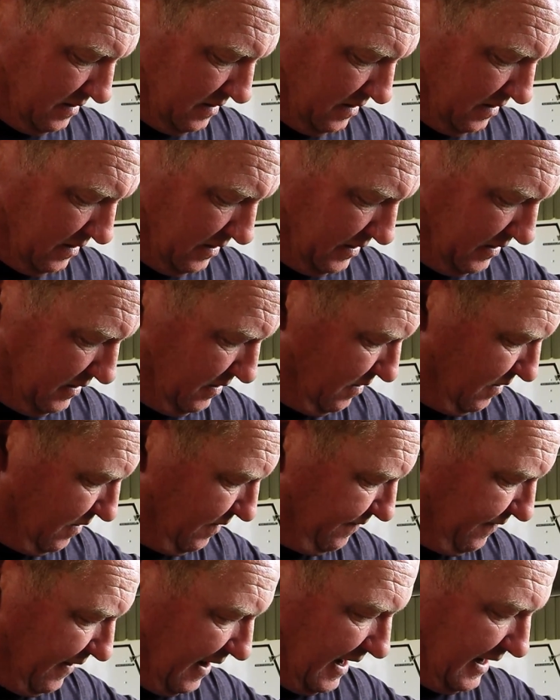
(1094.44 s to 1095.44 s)
on your
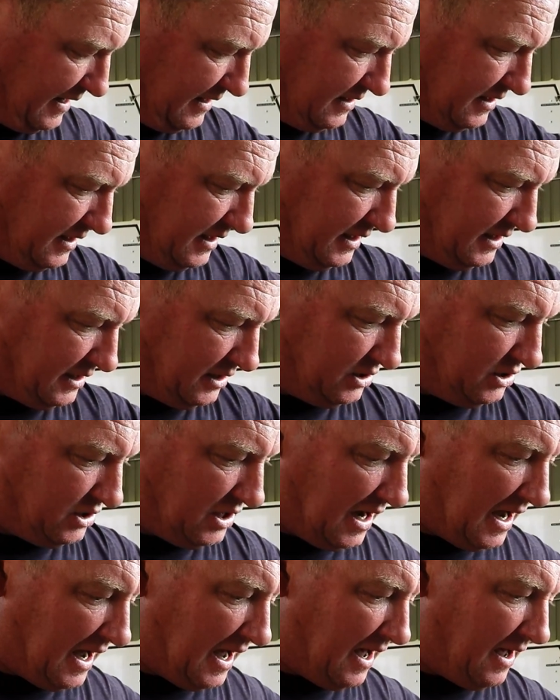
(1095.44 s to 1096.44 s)
vein to your
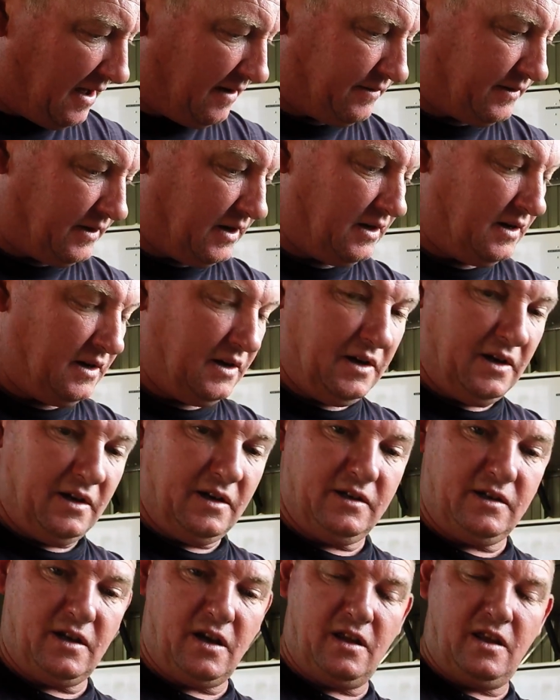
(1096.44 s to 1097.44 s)
shaft
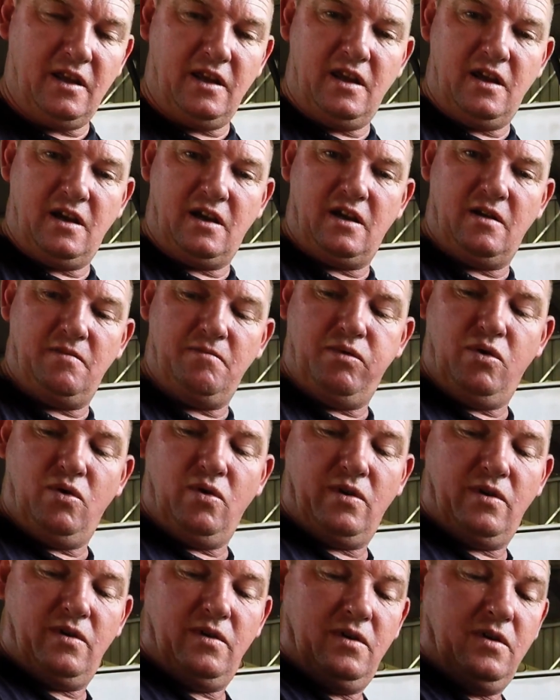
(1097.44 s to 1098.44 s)
so that you can
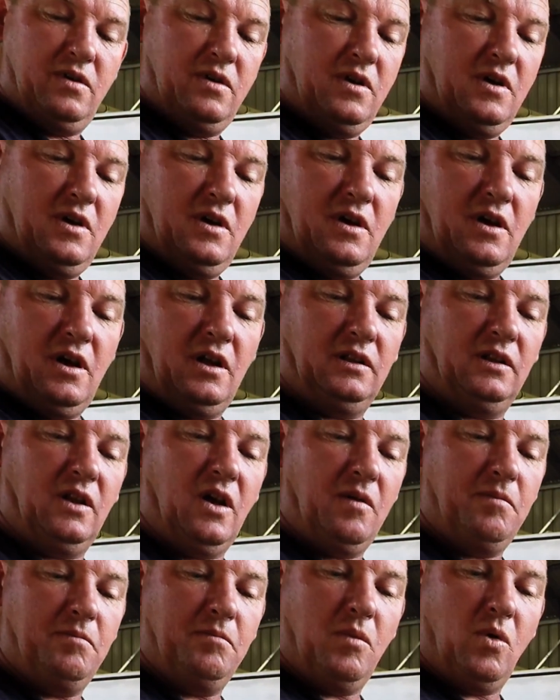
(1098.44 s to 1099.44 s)
put a
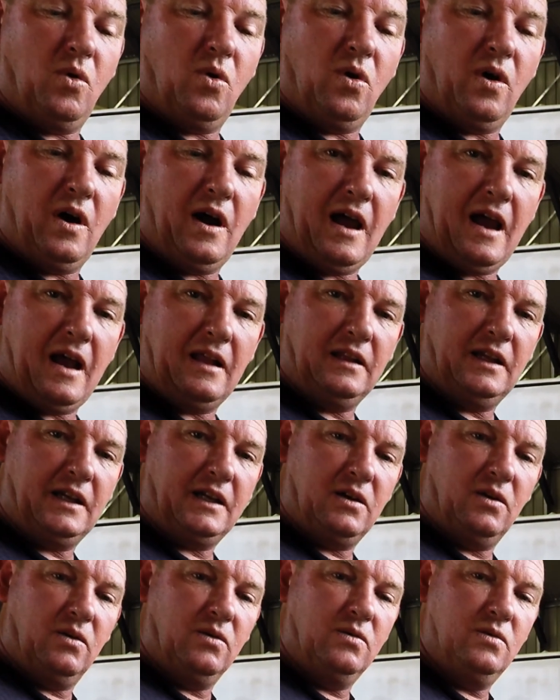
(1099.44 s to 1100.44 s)
lot more
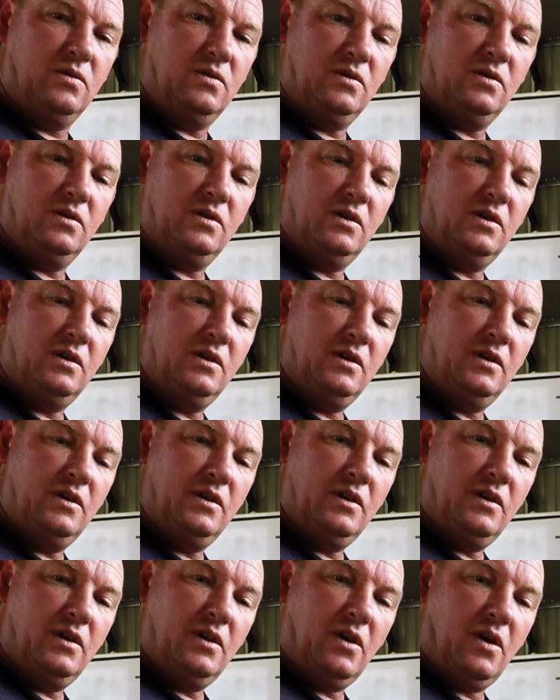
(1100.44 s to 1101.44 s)
helical
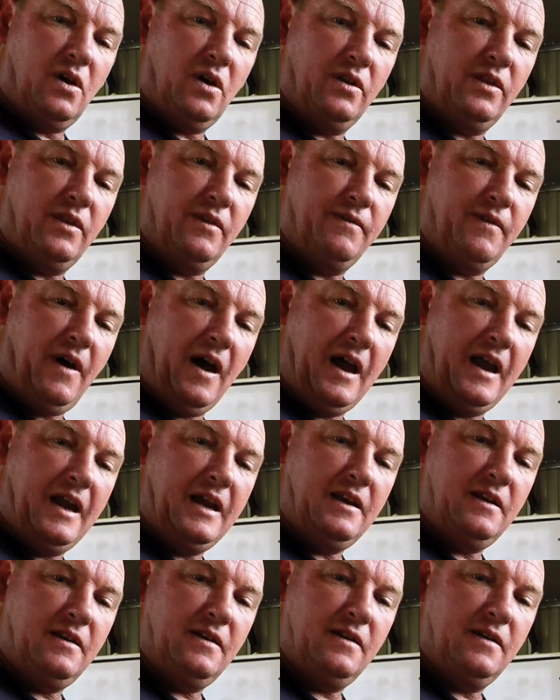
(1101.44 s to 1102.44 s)
on the
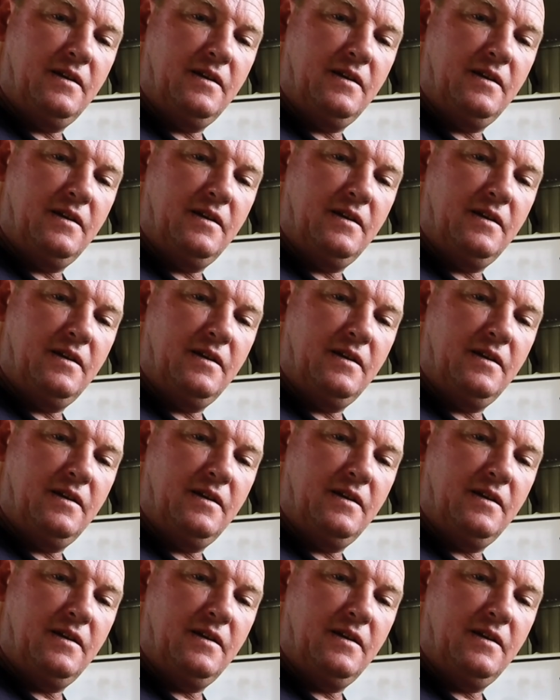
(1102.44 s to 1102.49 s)
vein.